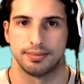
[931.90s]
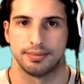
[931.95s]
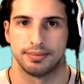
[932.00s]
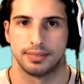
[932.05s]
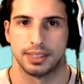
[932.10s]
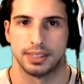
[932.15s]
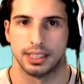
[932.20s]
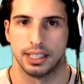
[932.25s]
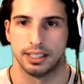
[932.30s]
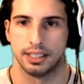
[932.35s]

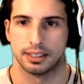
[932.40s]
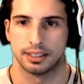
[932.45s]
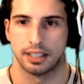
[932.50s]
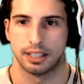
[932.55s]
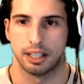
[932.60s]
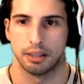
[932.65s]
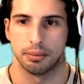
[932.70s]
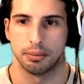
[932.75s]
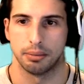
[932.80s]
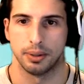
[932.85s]
That's
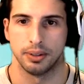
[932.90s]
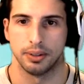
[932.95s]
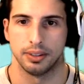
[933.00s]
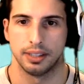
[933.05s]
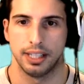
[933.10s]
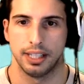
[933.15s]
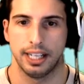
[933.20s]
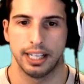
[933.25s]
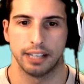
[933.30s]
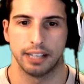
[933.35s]
terrible.
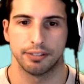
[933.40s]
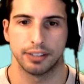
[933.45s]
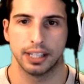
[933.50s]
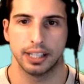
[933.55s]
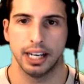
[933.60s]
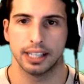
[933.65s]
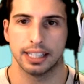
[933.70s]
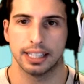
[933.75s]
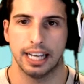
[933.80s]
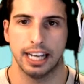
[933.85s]
Hey, I
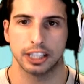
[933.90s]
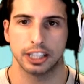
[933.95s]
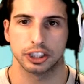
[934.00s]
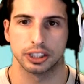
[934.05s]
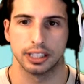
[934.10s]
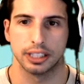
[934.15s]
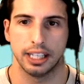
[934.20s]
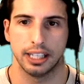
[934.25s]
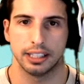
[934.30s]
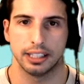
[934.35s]
forgot.
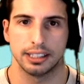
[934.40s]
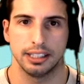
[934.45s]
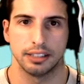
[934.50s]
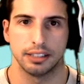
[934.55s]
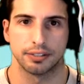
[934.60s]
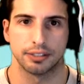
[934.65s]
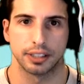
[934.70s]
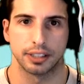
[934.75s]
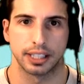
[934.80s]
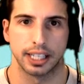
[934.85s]
Actually, I did
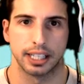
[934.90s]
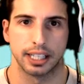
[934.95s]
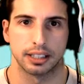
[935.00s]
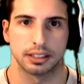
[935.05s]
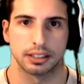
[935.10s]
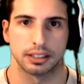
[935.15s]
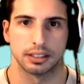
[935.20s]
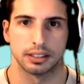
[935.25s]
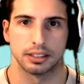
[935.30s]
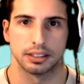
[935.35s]
forget.
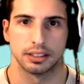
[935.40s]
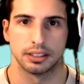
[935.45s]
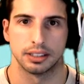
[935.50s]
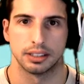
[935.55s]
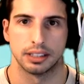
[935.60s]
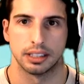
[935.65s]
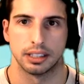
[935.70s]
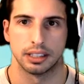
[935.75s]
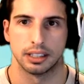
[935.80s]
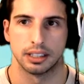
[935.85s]

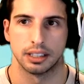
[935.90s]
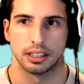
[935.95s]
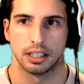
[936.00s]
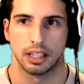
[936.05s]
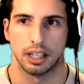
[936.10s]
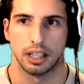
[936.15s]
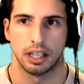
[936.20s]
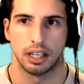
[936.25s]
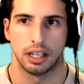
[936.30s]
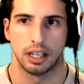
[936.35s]

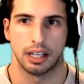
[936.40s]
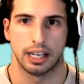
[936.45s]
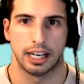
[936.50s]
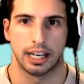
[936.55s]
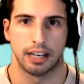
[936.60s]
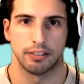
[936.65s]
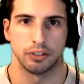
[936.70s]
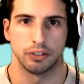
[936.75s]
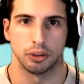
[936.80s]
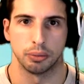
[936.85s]
Uh, I
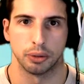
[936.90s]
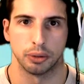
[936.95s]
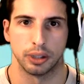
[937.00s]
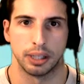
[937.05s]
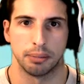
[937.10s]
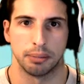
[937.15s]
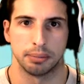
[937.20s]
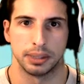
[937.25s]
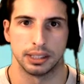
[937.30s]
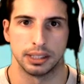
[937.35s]
have no more
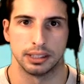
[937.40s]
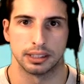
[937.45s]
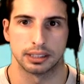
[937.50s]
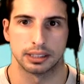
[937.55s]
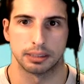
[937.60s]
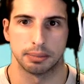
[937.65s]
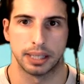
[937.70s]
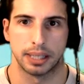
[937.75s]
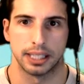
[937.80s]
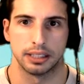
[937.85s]
MP. This is
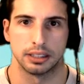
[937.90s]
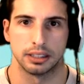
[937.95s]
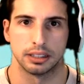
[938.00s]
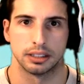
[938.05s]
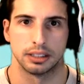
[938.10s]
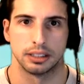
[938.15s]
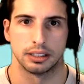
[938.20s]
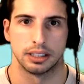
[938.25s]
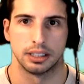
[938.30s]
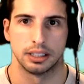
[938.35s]
bad.
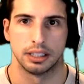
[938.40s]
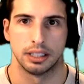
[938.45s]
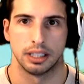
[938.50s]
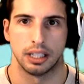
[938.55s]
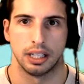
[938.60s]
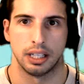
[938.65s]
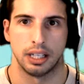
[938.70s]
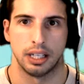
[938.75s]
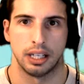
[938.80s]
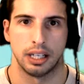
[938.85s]

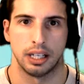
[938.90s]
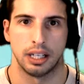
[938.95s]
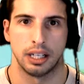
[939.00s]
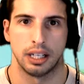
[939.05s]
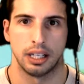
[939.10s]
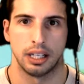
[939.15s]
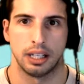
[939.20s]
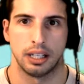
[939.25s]
Uh,